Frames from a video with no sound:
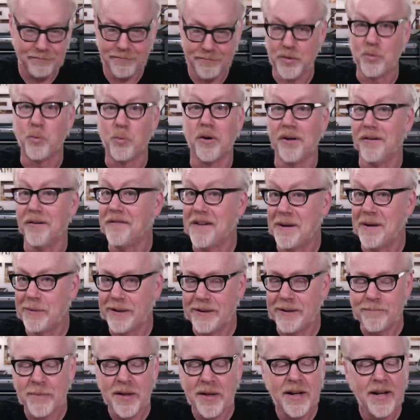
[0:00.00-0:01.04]
the royal family.
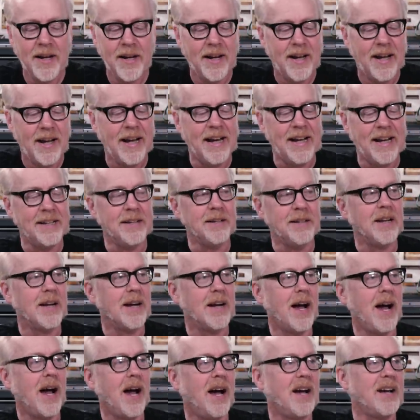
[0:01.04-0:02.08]
And
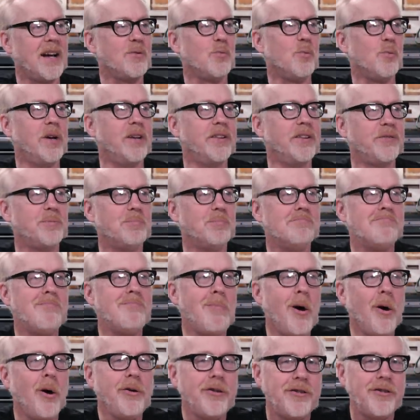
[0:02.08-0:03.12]
I was
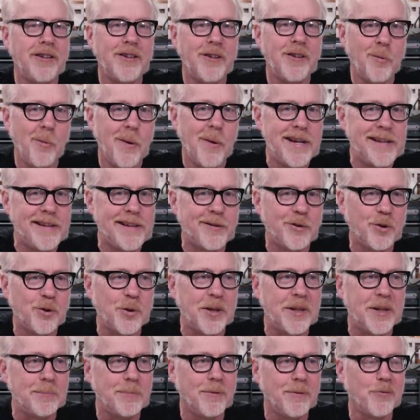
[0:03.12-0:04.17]
most of the way through
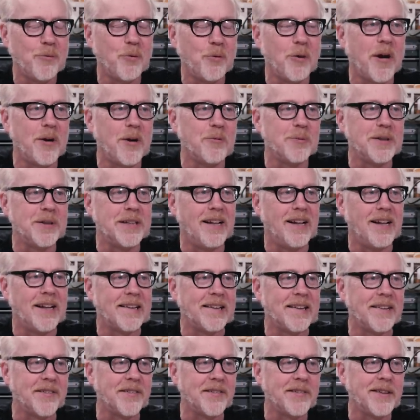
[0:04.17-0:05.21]
it before I
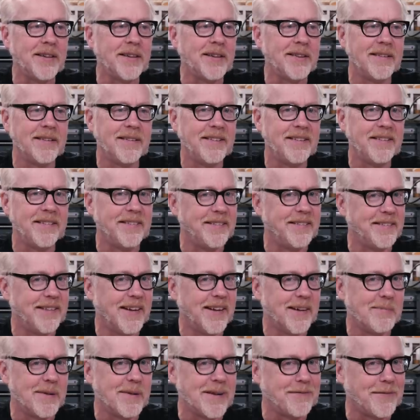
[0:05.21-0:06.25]
realized this is
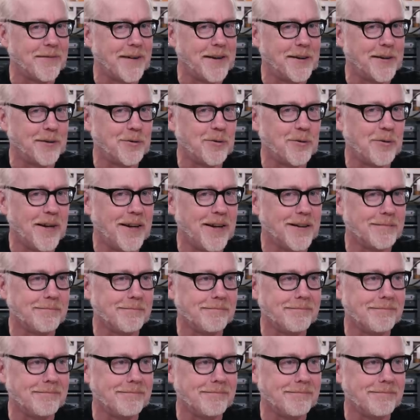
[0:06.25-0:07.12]
not my final crown.